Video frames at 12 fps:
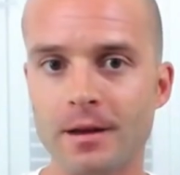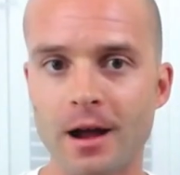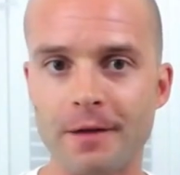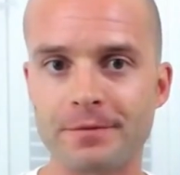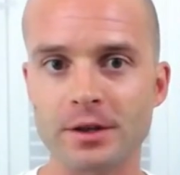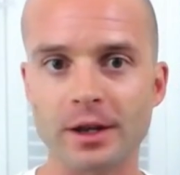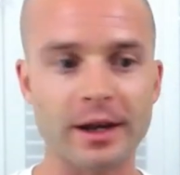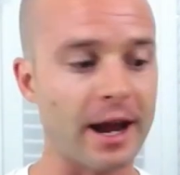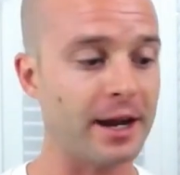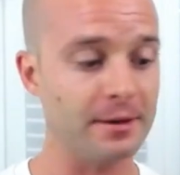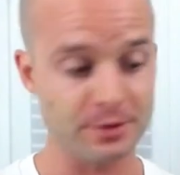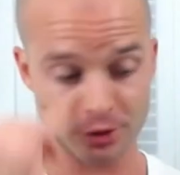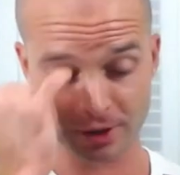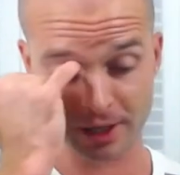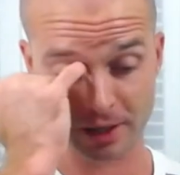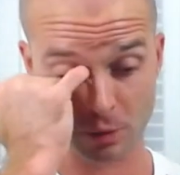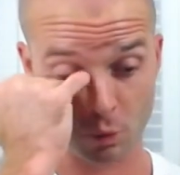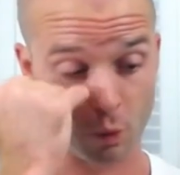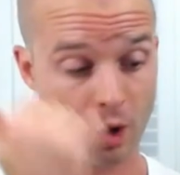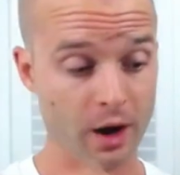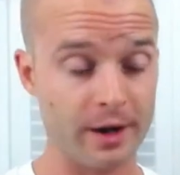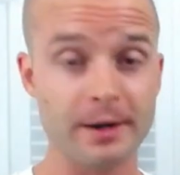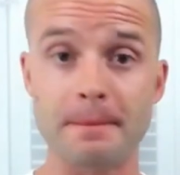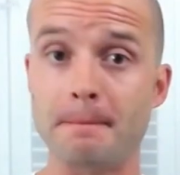I feel like I could drink
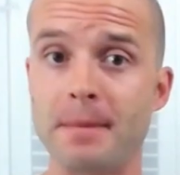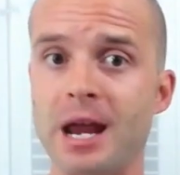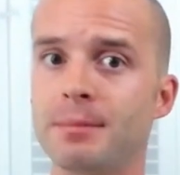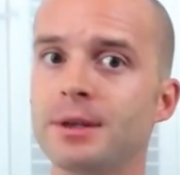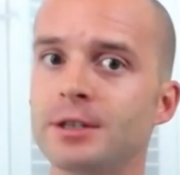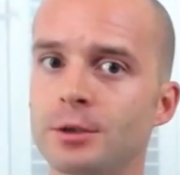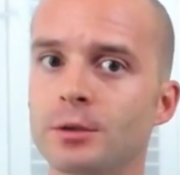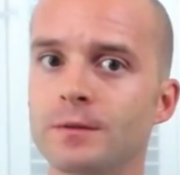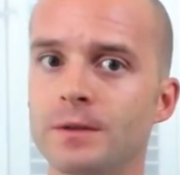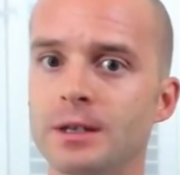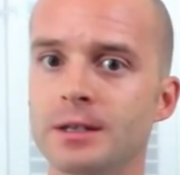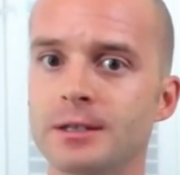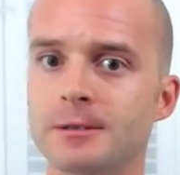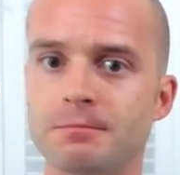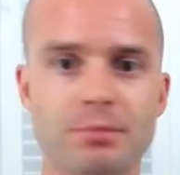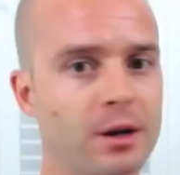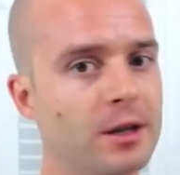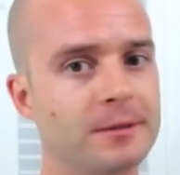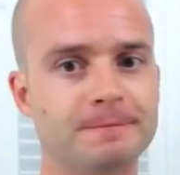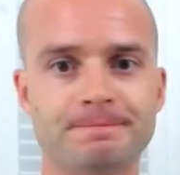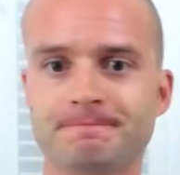one, maybe two of these, but